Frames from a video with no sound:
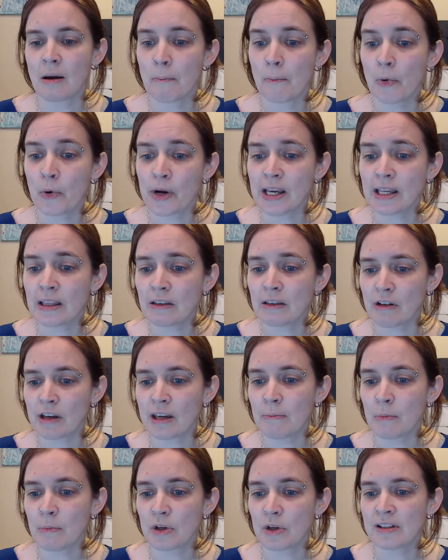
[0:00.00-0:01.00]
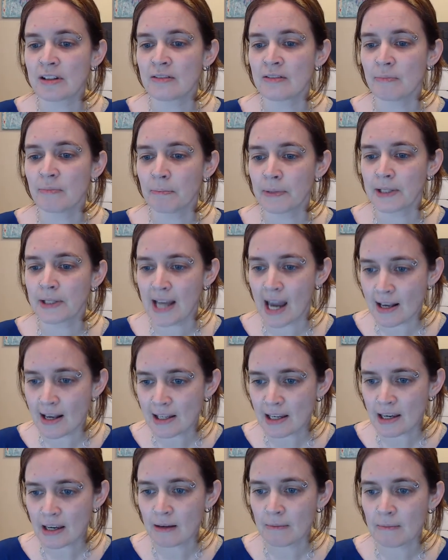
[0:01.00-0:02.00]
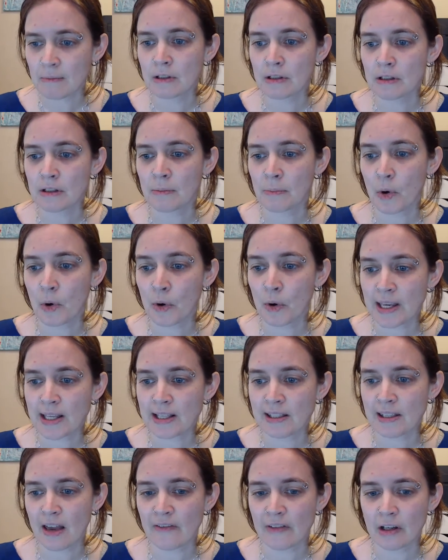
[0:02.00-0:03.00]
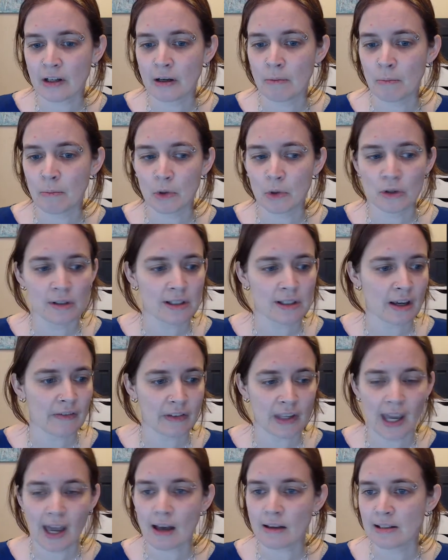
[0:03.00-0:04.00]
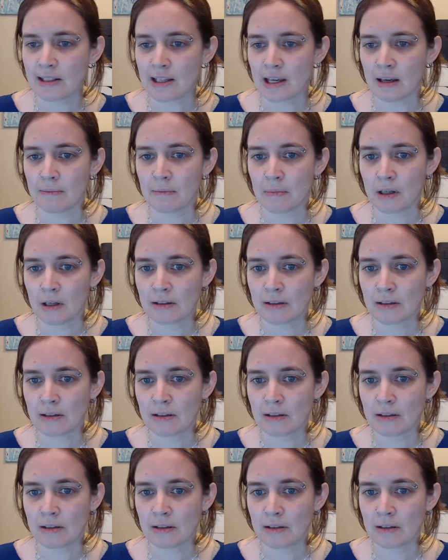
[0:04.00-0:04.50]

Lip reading: 0.3 moles of potassium to 0.7 moles of calcium.